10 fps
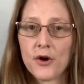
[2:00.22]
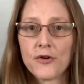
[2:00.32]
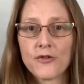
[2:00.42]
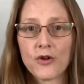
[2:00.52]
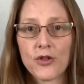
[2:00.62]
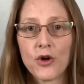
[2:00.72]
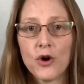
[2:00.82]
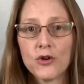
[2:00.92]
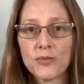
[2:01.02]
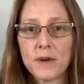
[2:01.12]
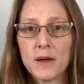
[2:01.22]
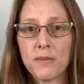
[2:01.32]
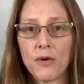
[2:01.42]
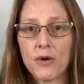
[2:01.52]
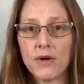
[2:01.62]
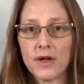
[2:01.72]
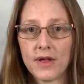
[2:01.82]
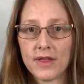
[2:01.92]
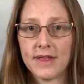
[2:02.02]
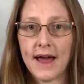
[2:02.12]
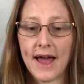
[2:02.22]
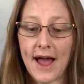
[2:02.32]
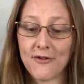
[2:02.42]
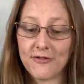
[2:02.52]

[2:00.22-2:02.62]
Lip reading: For those people that have